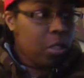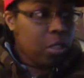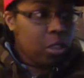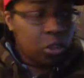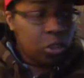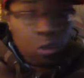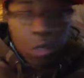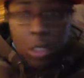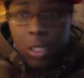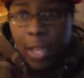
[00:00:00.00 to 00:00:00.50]

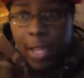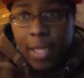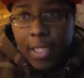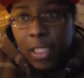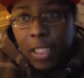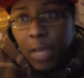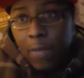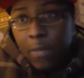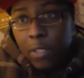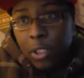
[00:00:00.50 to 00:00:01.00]
Two o'clock is
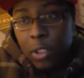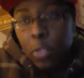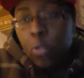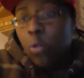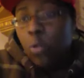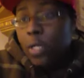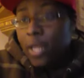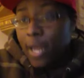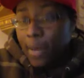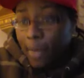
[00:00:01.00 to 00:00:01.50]
coming
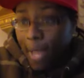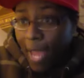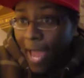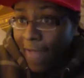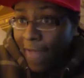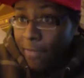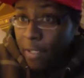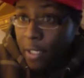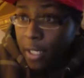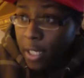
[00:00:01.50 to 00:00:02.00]
soon, and I'm gonna
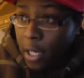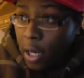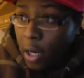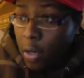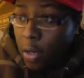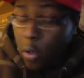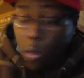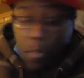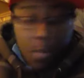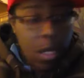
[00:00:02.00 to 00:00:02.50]
have to get
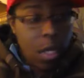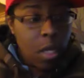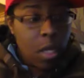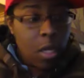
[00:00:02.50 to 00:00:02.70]
home.